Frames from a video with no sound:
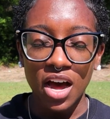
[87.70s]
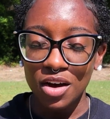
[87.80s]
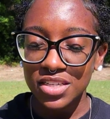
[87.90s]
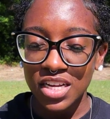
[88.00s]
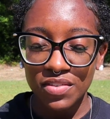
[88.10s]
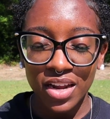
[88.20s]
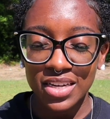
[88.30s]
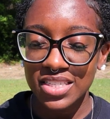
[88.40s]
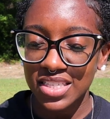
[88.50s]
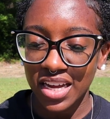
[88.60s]
I always have a
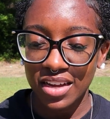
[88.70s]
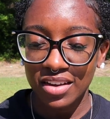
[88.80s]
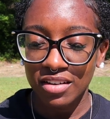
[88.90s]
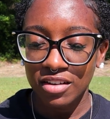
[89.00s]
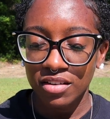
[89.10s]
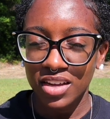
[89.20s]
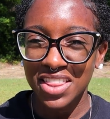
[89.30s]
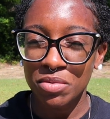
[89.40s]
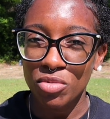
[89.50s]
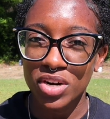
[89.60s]
lot to say
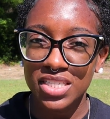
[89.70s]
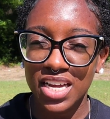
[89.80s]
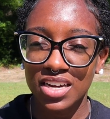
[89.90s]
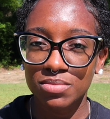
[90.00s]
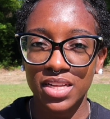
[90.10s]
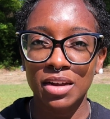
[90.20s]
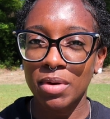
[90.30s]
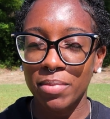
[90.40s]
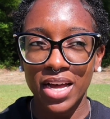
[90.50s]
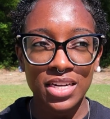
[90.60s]
in the morning times. Like,
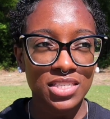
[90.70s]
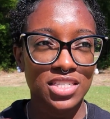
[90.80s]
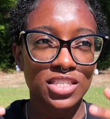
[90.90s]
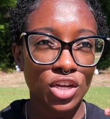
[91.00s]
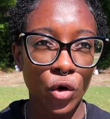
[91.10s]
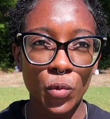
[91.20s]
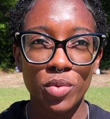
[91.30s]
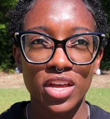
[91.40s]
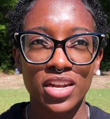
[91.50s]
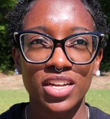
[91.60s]
my mind is just
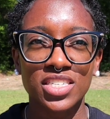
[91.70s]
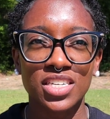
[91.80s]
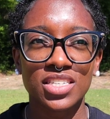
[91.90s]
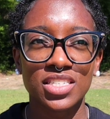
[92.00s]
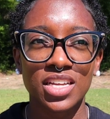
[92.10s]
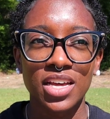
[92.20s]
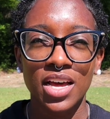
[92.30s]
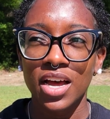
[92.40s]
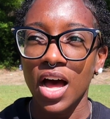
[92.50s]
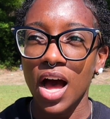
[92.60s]
open and just
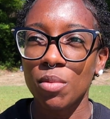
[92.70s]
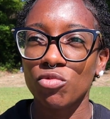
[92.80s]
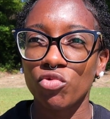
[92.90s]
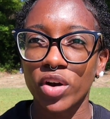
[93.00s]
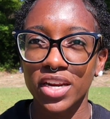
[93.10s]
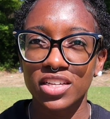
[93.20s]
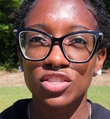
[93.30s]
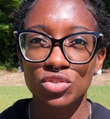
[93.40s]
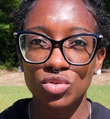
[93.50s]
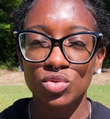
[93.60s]
I'm ready
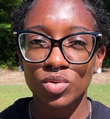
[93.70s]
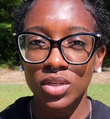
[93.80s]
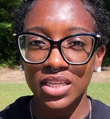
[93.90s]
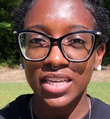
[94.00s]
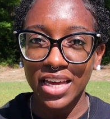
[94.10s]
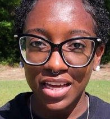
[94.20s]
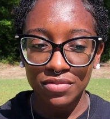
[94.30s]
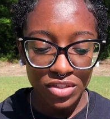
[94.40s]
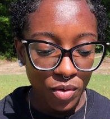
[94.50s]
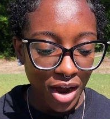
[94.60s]
to
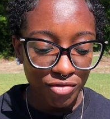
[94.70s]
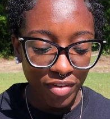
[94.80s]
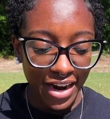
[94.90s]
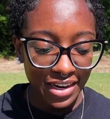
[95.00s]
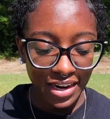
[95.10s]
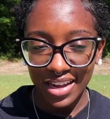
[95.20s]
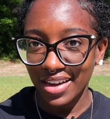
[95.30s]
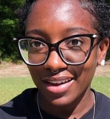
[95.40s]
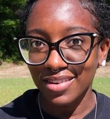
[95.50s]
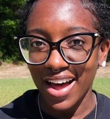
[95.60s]
give. So I write like
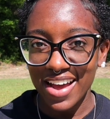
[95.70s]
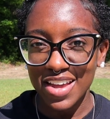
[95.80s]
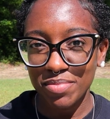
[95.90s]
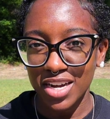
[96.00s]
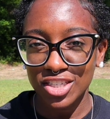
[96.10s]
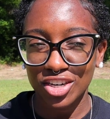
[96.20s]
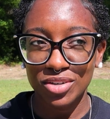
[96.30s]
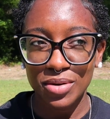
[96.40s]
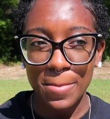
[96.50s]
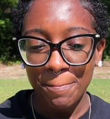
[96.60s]
a lot in my
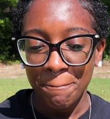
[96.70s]
journal.